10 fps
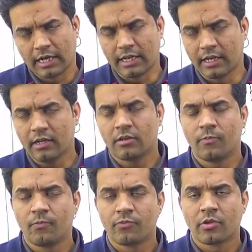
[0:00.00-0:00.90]
getting it?
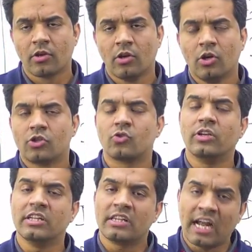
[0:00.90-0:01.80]

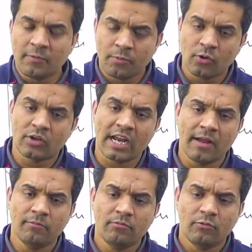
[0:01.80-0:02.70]
So in that
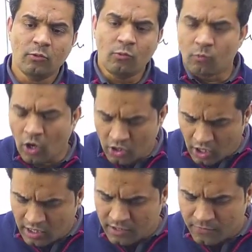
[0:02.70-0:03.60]
program, what
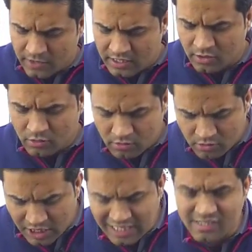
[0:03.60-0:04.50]
all different
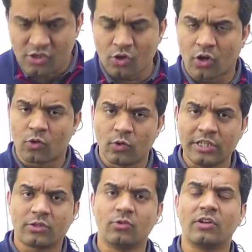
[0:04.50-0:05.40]
things you are
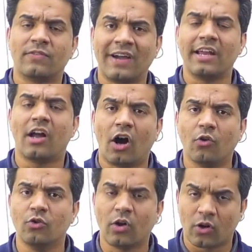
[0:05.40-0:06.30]
going to define,
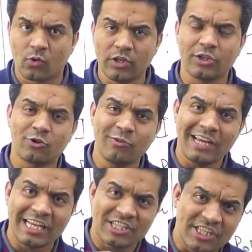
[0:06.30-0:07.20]
how you are going to
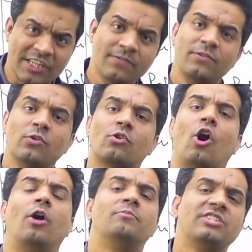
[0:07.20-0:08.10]
achieve your
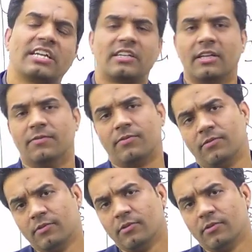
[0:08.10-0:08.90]
objective